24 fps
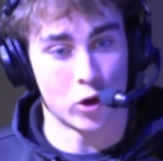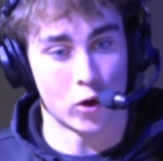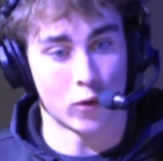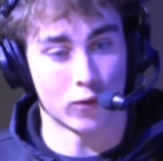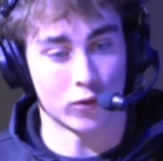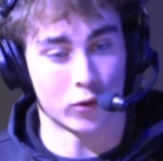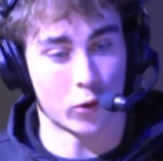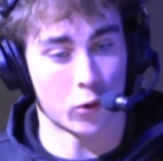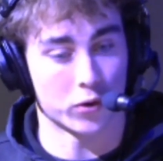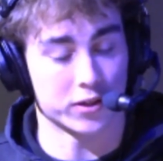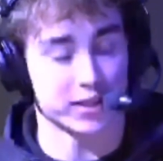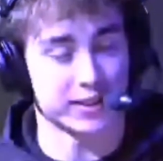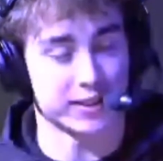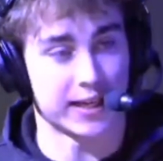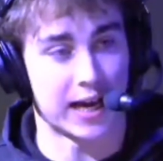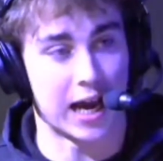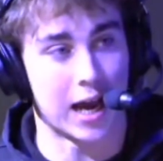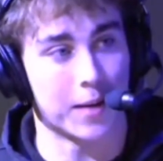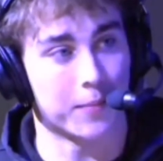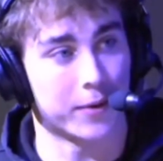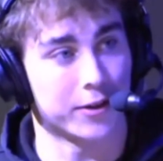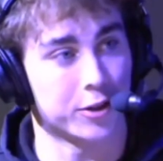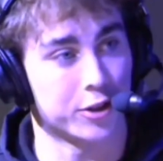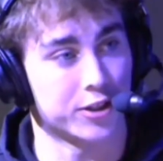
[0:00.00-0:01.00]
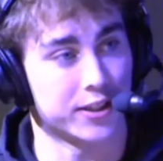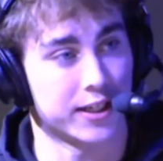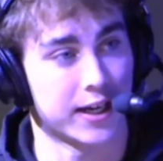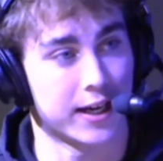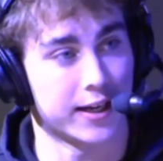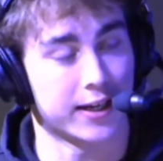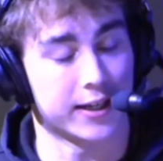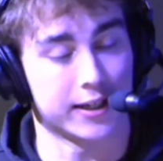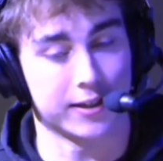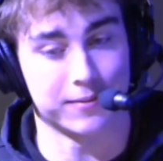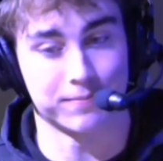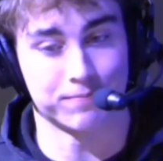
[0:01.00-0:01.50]
Over the course of time, I just
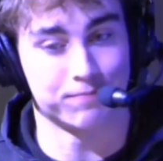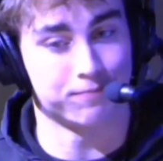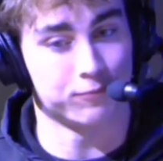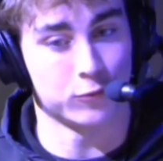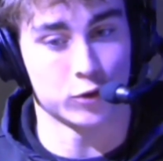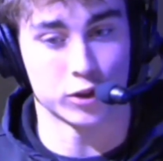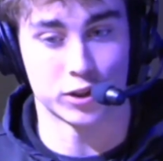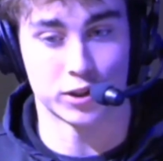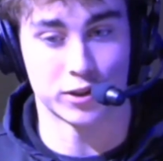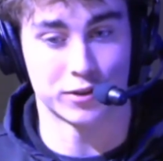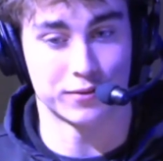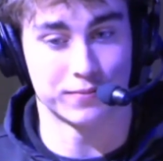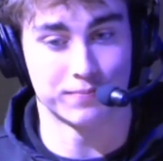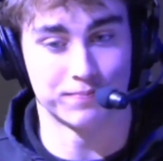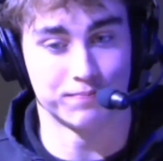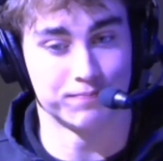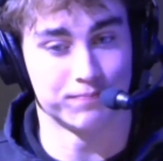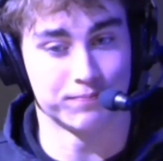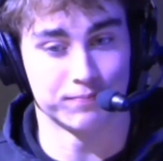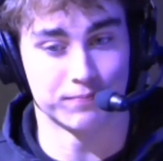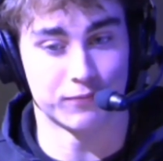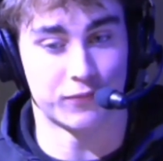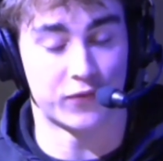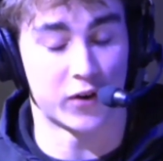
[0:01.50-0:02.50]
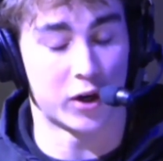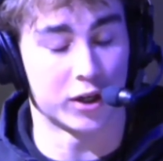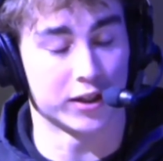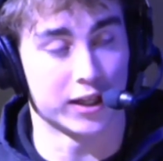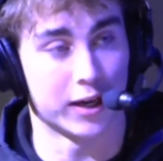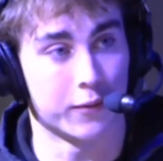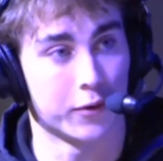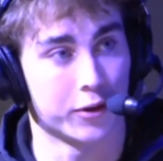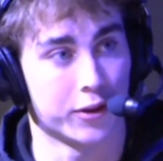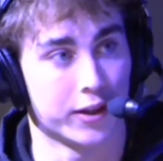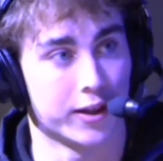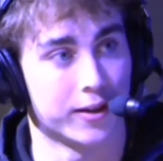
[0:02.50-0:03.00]
kind of fell in
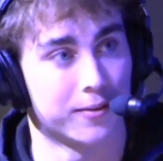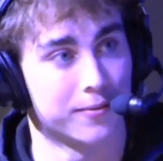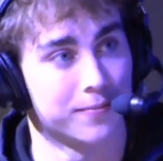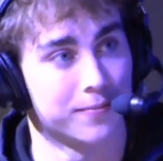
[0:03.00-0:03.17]
love with it.